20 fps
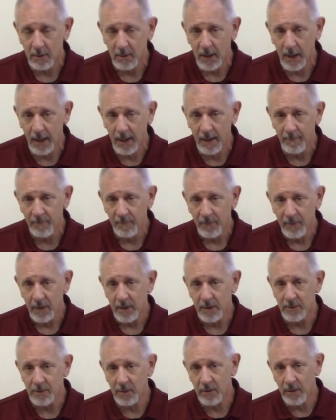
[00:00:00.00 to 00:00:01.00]
Okay?
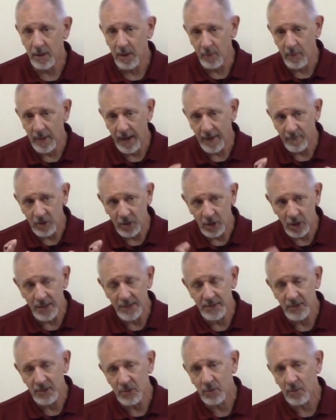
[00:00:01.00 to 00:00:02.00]
And so here we have
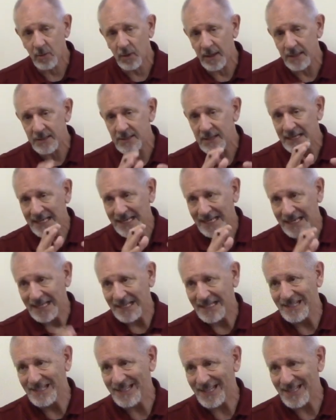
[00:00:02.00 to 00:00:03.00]
Jesus Christ
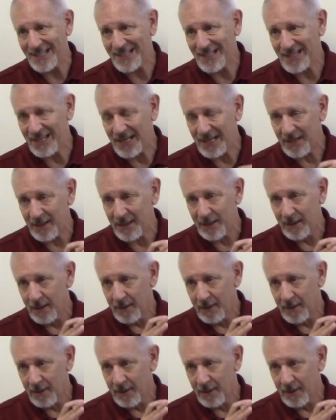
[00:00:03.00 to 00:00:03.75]
existing